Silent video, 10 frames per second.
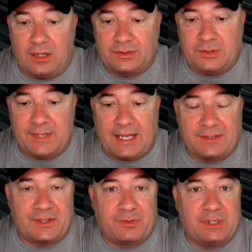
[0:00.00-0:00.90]

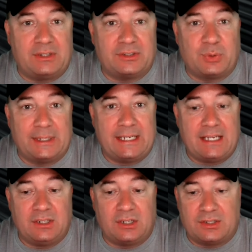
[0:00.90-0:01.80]
2,328
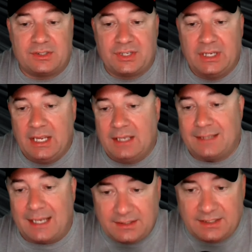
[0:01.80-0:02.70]
yards,
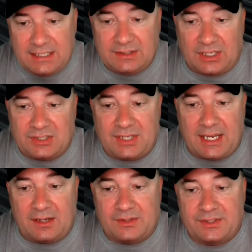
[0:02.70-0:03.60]
19
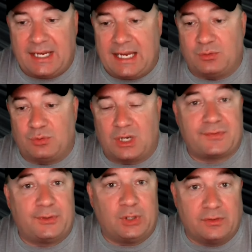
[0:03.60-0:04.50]
touchdowns, and rushed
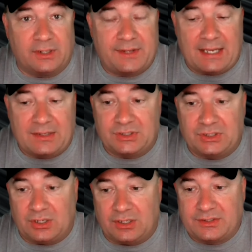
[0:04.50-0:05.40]
for over 1,000
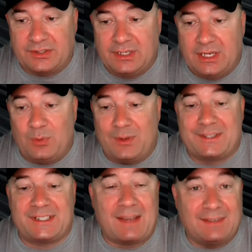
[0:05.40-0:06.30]
yards with
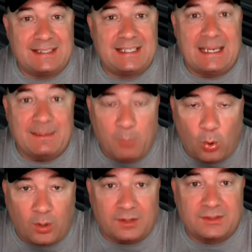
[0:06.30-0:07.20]
17
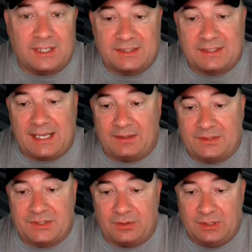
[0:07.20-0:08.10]
more touchdowns.
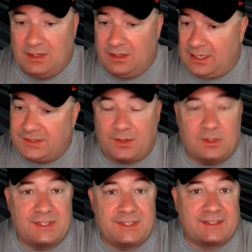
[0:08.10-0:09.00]
So that's
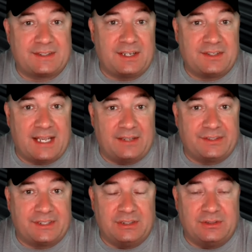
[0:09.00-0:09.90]
36 touchdowns
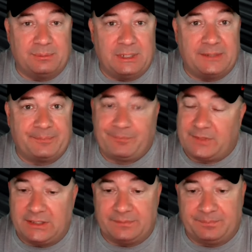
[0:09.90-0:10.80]
to you and me. Yeah,